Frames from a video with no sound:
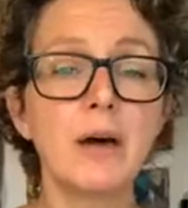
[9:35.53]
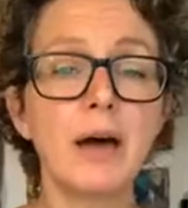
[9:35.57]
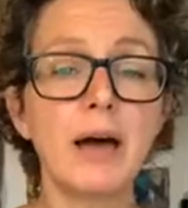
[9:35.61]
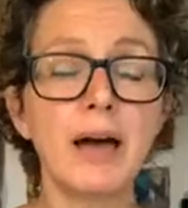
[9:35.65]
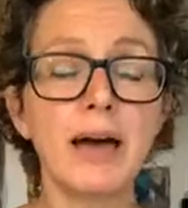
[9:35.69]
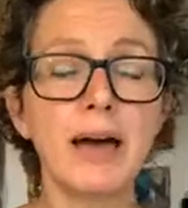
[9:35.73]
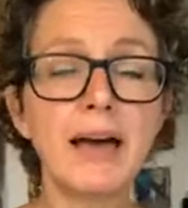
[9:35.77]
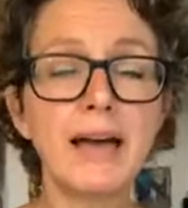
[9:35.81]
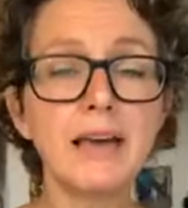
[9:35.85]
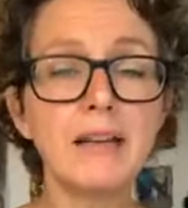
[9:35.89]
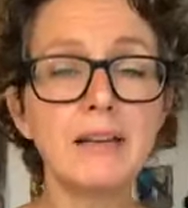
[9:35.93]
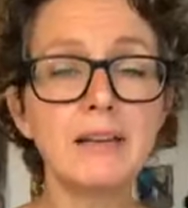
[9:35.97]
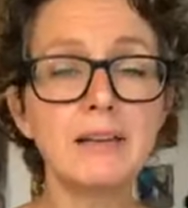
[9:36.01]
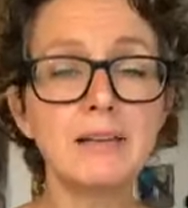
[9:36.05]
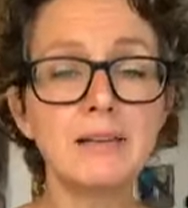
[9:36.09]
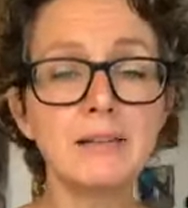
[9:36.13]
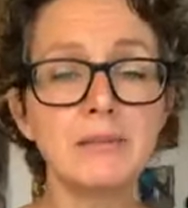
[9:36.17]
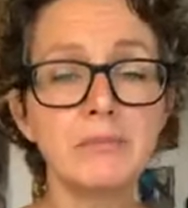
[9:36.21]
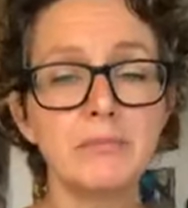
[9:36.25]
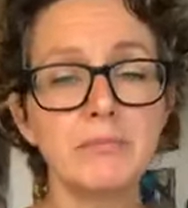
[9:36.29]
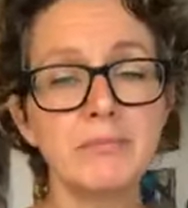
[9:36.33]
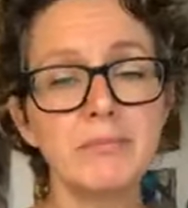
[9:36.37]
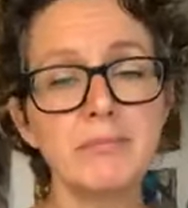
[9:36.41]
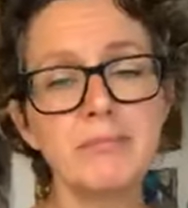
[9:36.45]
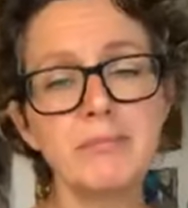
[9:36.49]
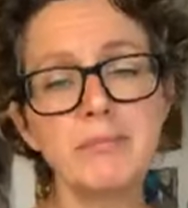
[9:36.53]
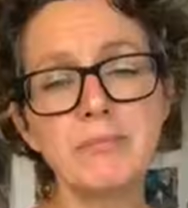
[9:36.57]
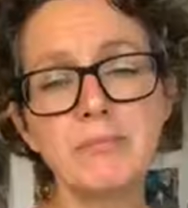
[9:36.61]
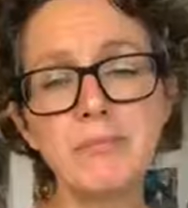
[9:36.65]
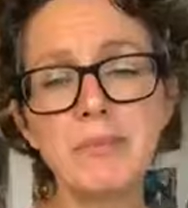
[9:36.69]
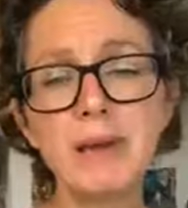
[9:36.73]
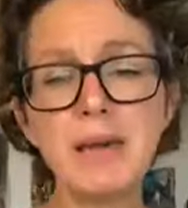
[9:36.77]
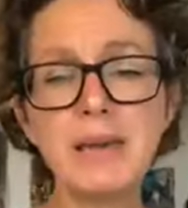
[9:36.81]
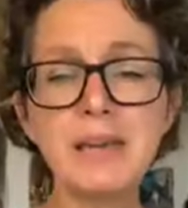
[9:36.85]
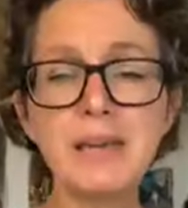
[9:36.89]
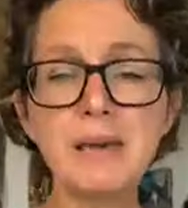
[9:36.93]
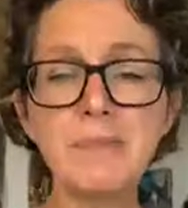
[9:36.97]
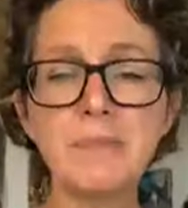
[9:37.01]
And
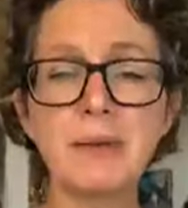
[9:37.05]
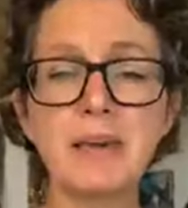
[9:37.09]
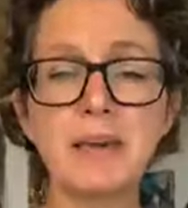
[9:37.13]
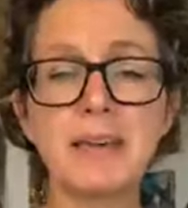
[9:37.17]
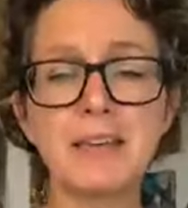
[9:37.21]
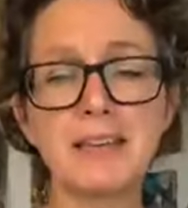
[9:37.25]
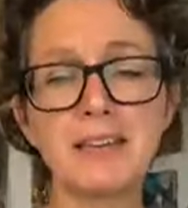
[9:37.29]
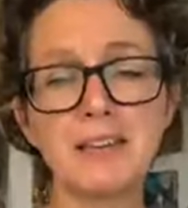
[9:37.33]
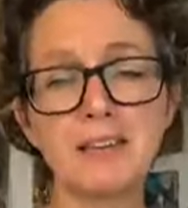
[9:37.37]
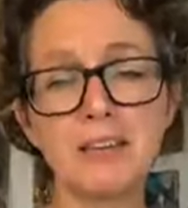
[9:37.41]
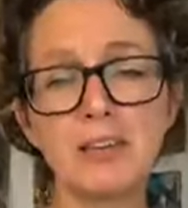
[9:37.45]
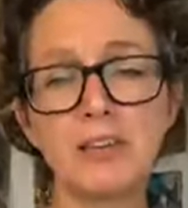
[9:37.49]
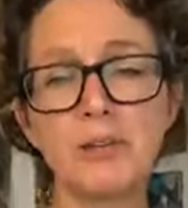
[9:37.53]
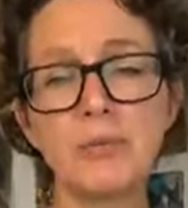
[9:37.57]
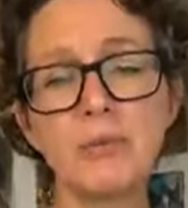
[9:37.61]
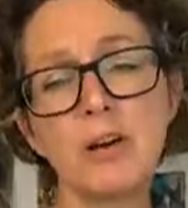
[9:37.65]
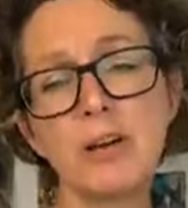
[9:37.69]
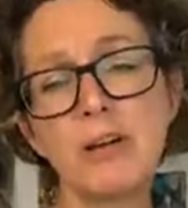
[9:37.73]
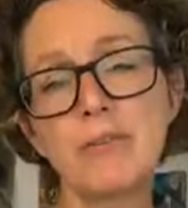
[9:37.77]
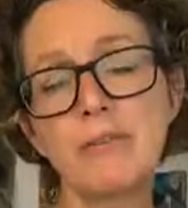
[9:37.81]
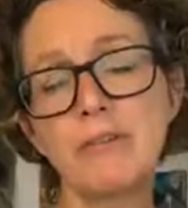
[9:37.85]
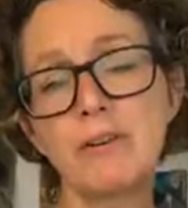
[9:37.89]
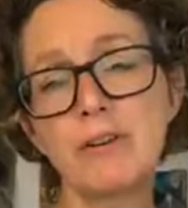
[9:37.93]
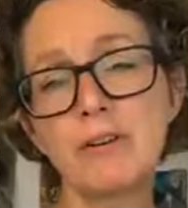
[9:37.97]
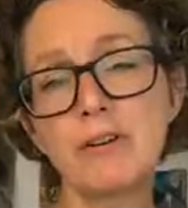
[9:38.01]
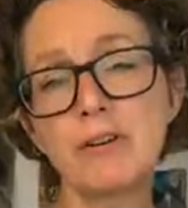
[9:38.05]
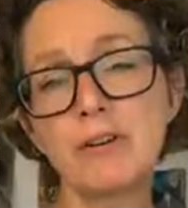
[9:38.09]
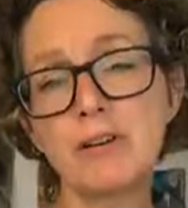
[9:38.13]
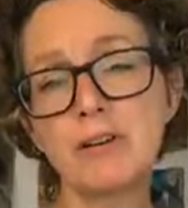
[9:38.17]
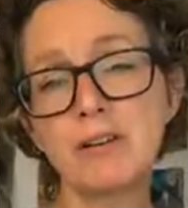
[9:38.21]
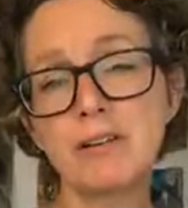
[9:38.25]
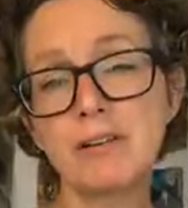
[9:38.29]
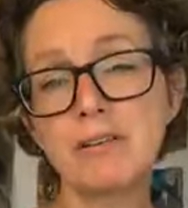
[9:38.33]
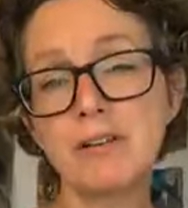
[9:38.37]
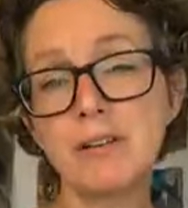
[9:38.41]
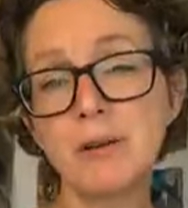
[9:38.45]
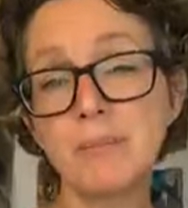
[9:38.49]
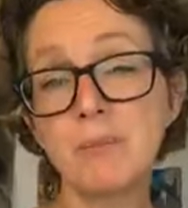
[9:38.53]
maybe you overlook
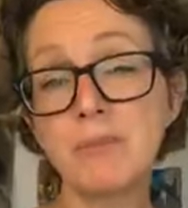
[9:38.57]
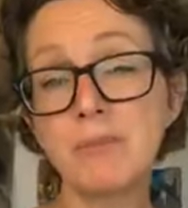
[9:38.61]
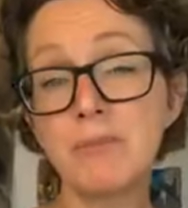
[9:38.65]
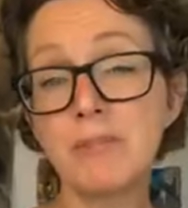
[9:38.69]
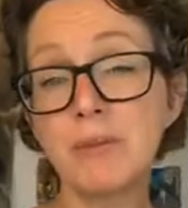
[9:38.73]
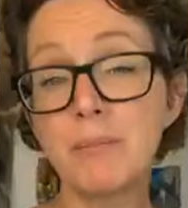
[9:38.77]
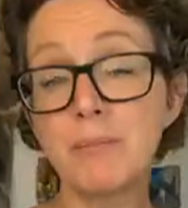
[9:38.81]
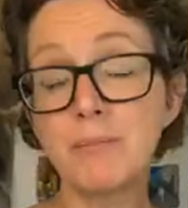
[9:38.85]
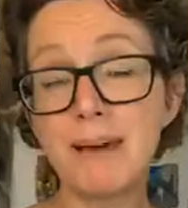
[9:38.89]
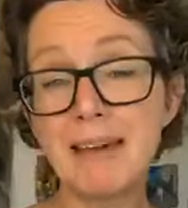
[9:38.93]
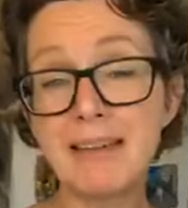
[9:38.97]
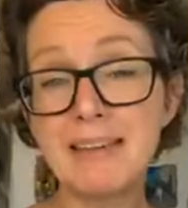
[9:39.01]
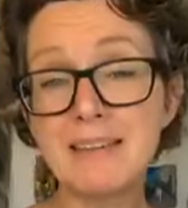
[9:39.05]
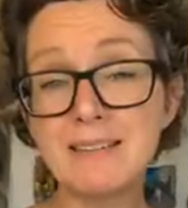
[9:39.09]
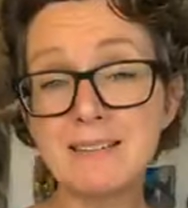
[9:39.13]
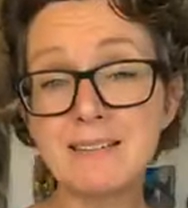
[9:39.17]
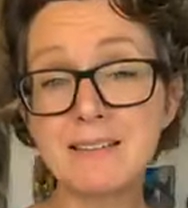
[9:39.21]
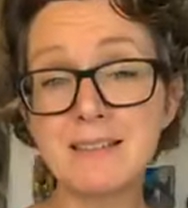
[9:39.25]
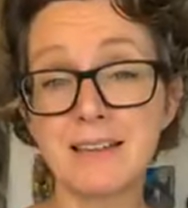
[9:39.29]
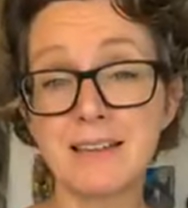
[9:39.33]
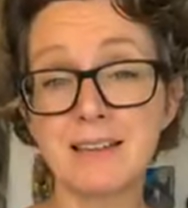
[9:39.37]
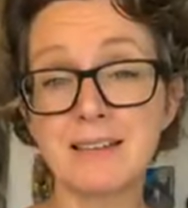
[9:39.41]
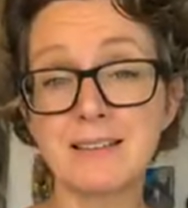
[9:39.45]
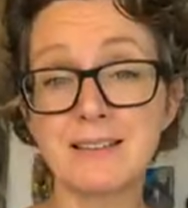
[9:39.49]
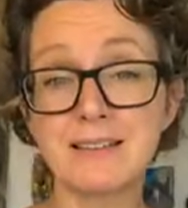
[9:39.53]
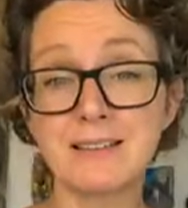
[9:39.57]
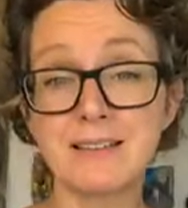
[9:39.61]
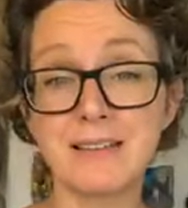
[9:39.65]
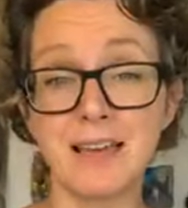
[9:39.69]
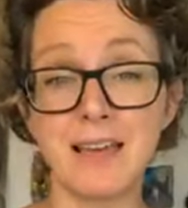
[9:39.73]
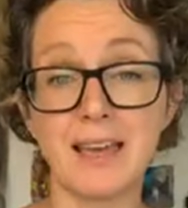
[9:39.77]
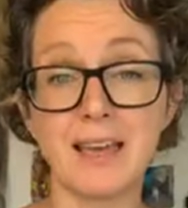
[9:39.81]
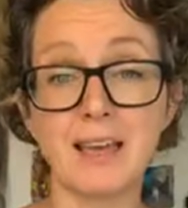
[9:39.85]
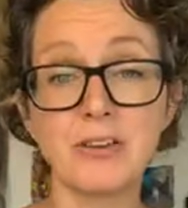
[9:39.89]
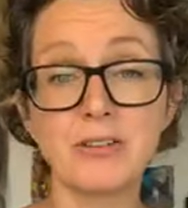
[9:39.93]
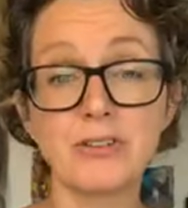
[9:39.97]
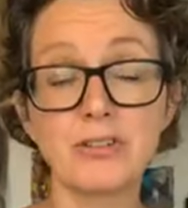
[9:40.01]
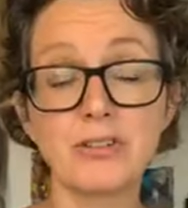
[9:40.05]
some of the basic
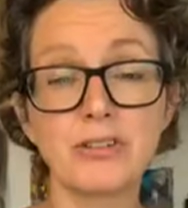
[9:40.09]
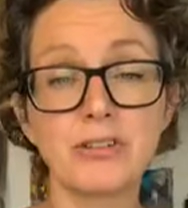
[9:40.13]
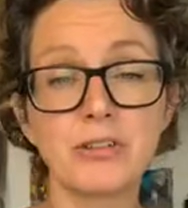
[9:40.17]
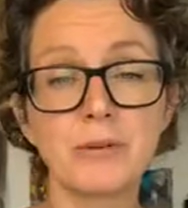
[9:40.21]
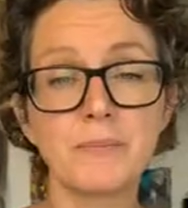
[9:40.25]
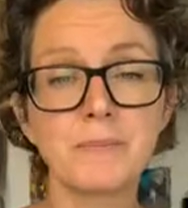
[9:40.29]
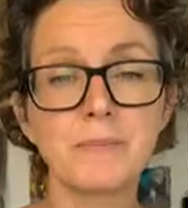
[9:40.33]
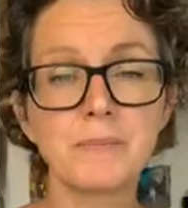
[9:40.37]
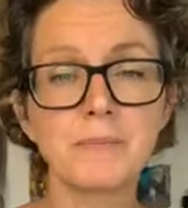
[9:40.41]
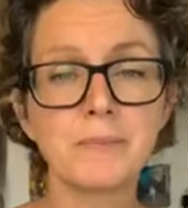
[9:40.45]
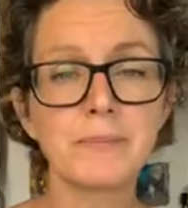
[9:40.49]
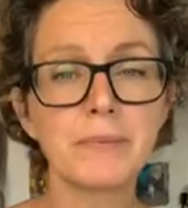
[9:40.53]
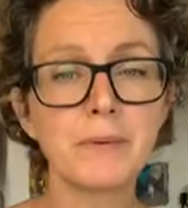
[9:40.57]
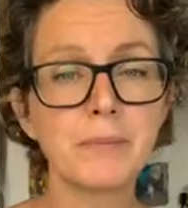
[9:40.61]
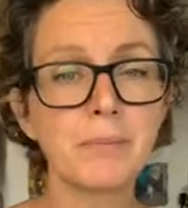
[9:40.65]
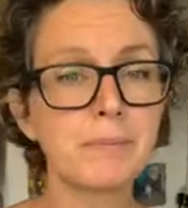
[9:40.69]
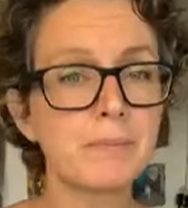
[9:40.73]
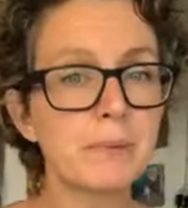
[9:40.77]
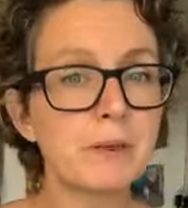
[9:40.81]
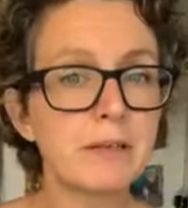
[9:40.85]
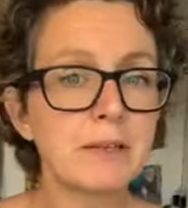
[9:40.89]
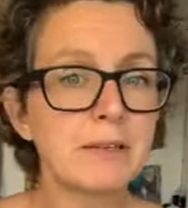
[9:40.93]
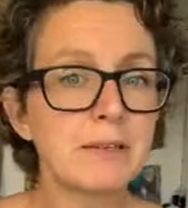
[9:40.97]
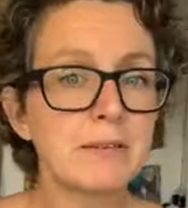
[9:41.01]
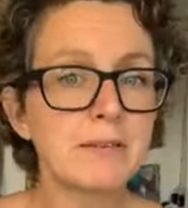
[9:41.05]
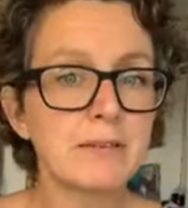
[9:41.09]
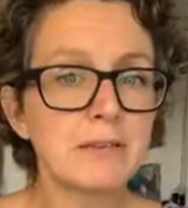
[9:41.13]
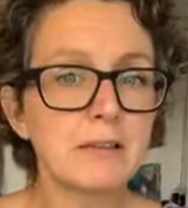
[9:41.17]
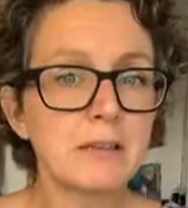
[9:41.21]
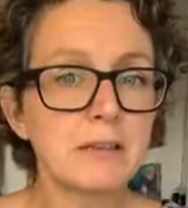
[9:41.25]
stitch because,